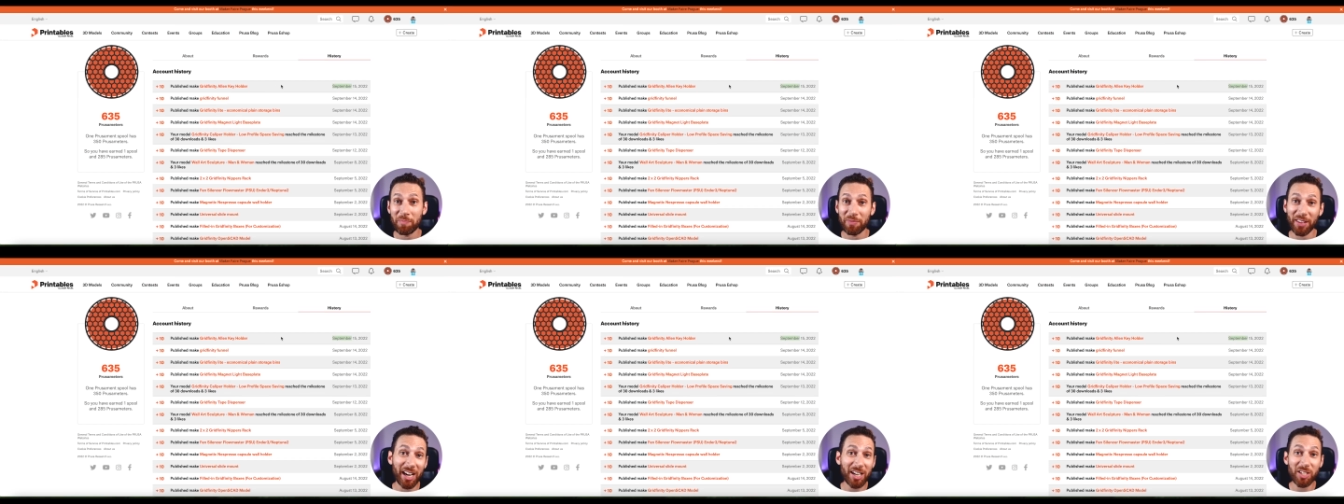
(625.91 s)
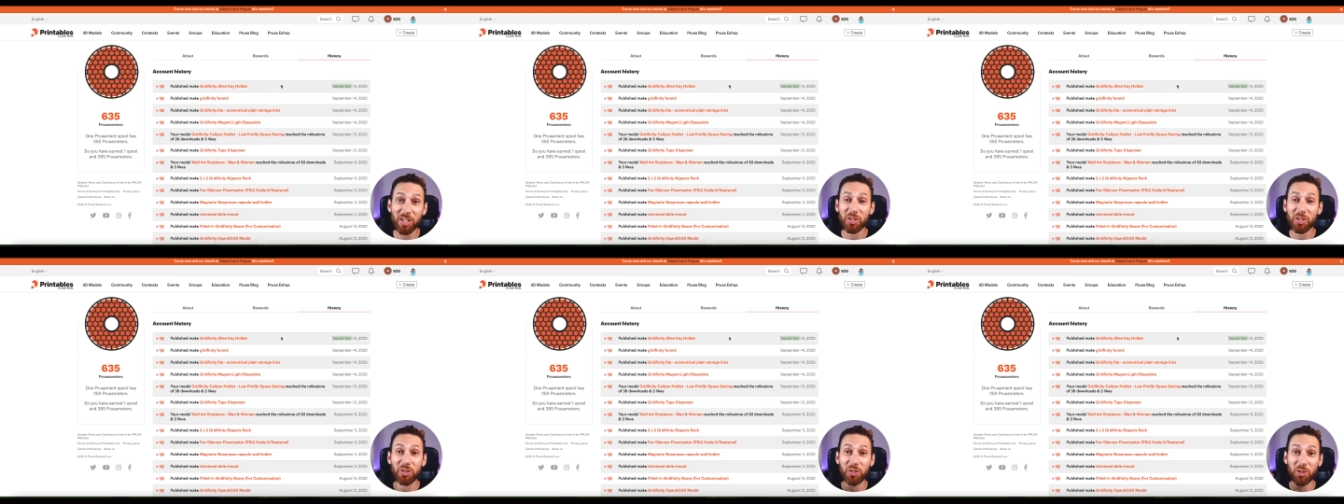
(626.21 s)
Then
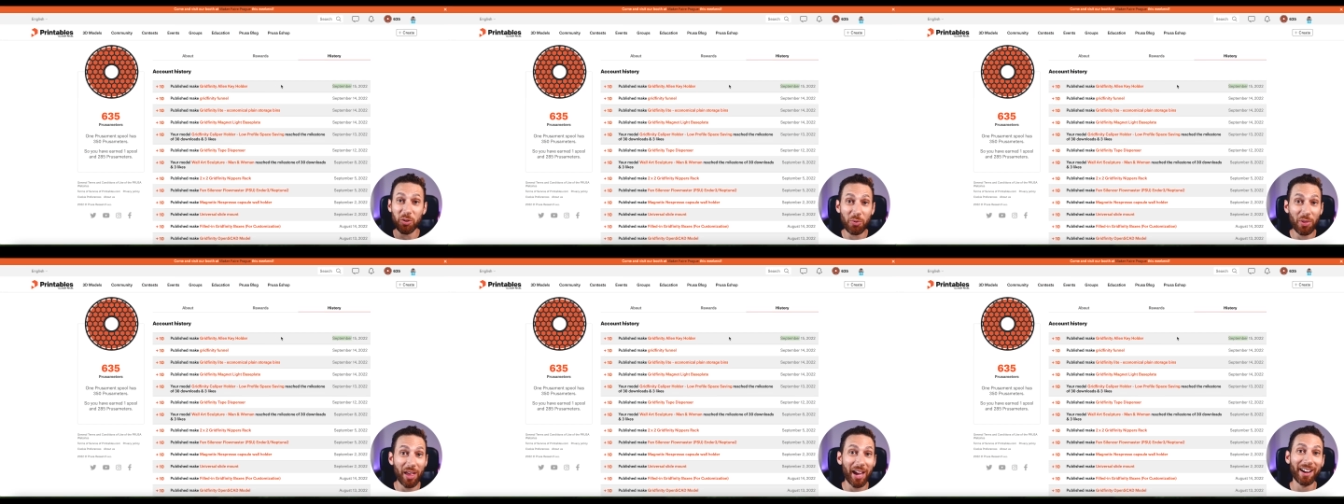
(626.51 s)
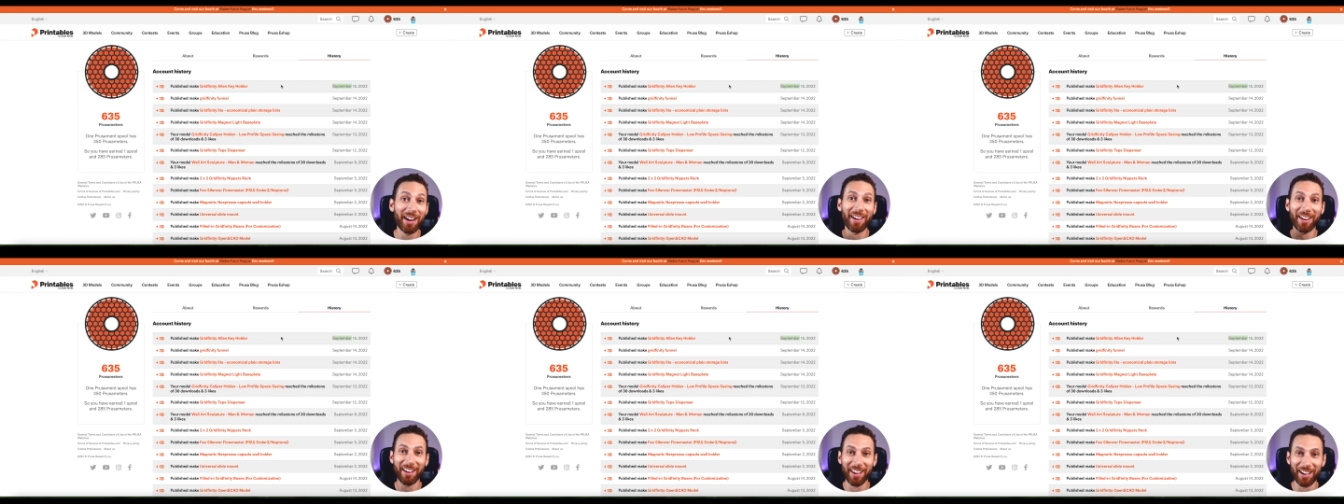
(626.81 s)
I just do
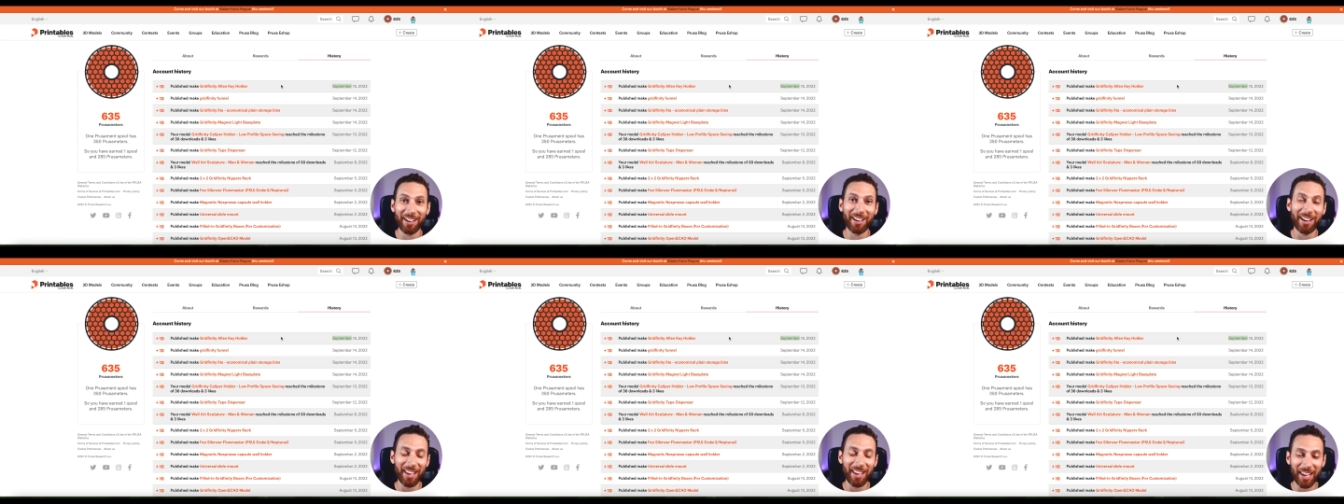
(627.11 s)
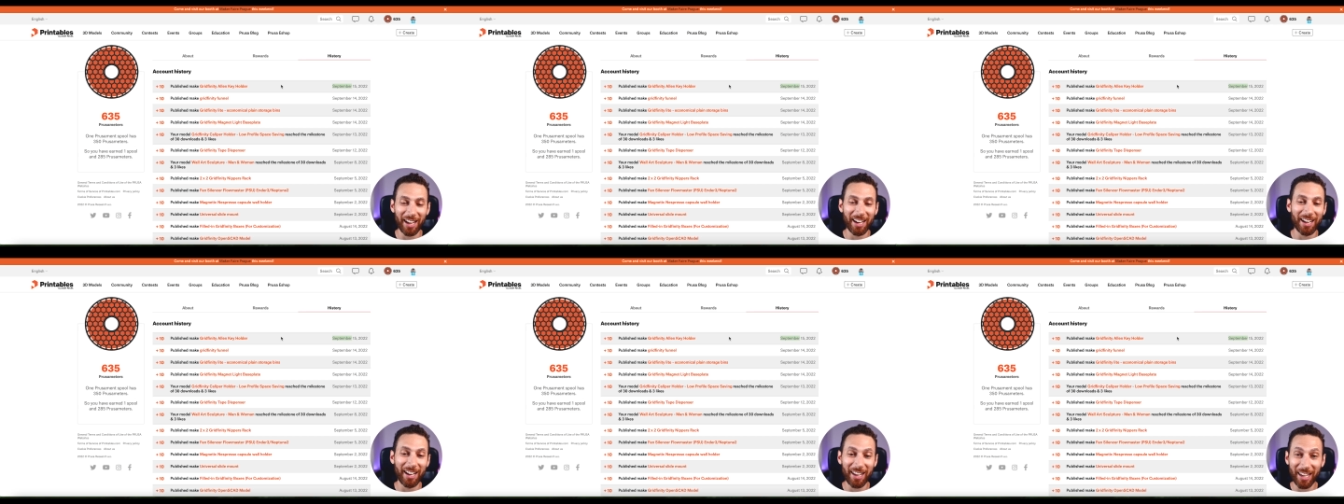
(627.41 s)
that again and
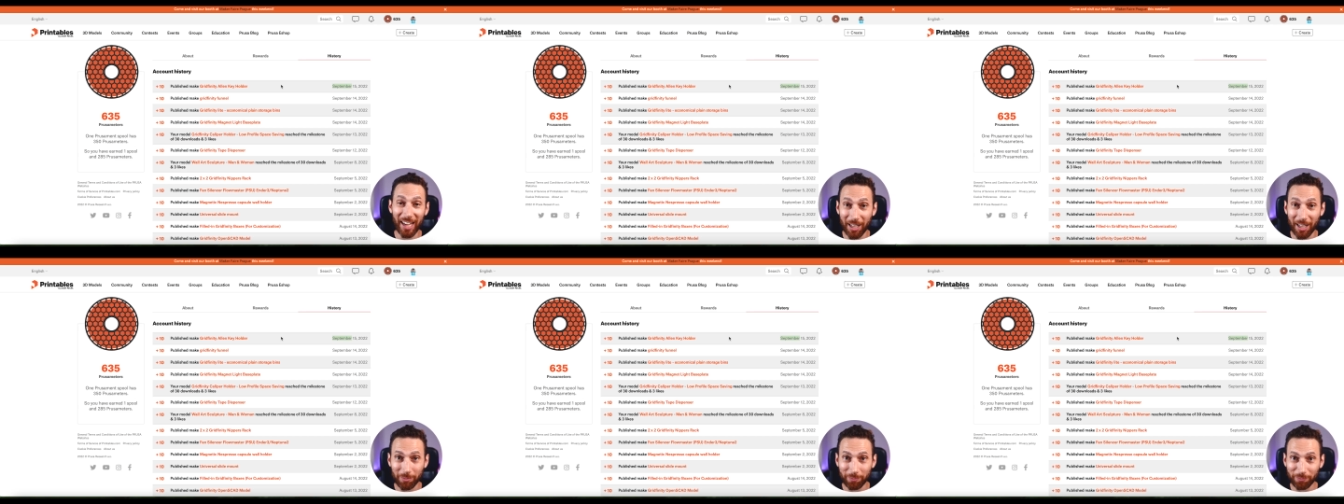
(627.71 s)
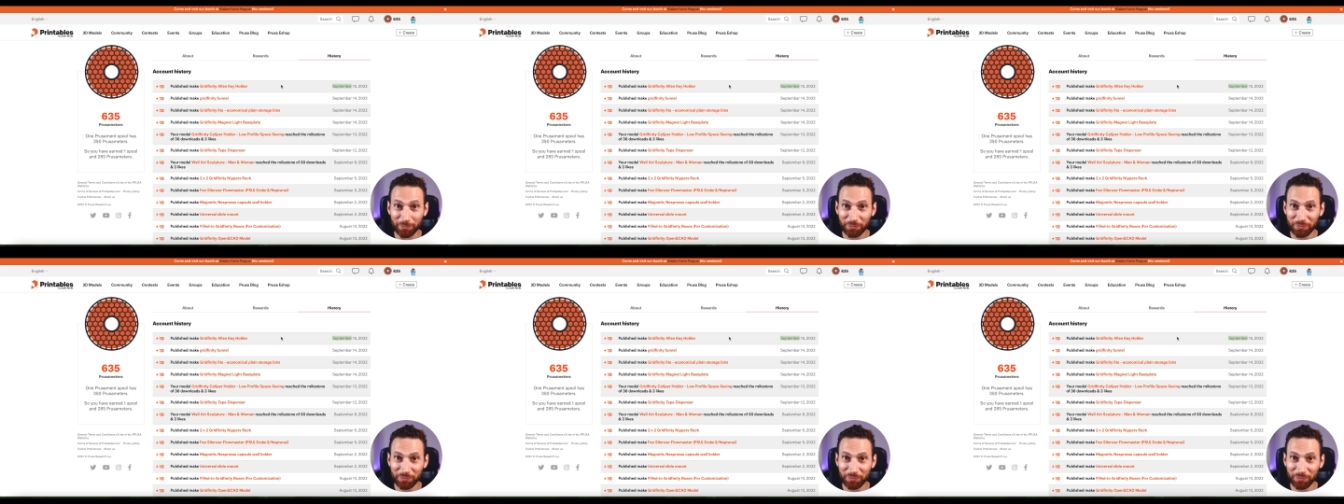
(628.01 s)
again and again.